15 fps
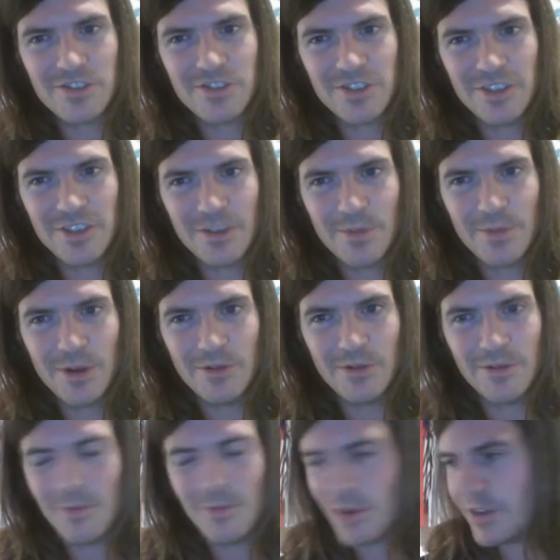the opponent
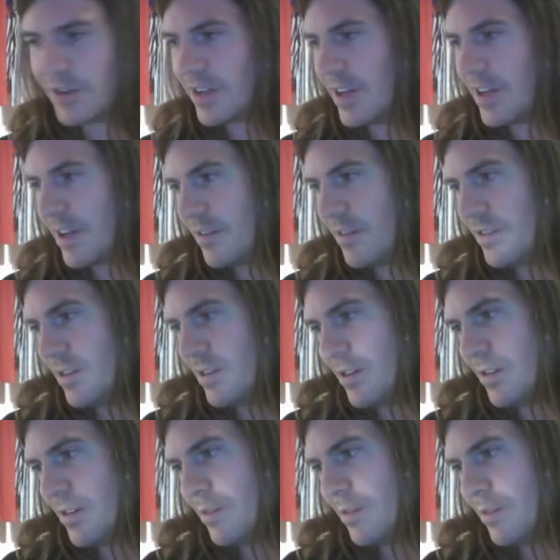might have.